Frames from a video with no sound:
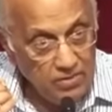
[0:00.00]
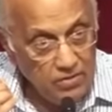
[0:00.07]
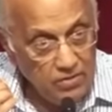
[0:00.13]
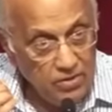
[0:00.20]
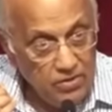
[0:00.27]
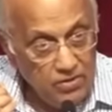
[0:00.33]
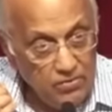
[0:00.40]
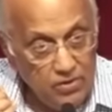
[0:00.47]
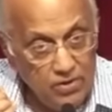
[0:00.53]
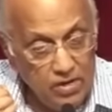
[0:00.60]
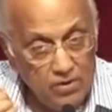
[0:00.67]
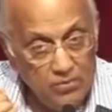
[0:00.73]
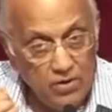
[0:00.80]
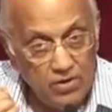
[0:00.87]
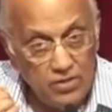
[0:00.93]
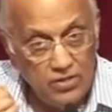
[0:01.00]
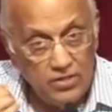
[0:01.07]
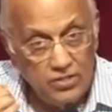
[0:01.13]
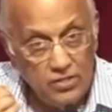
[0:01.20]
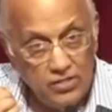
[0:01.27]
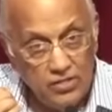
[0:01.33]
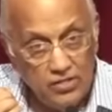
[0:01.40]
the only reward I want in
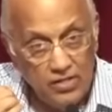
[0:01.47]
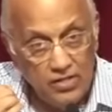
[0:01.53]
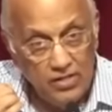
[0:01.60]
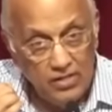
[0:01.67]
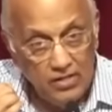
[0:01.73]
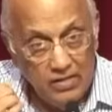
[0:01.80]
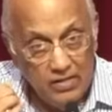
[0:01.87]
eternity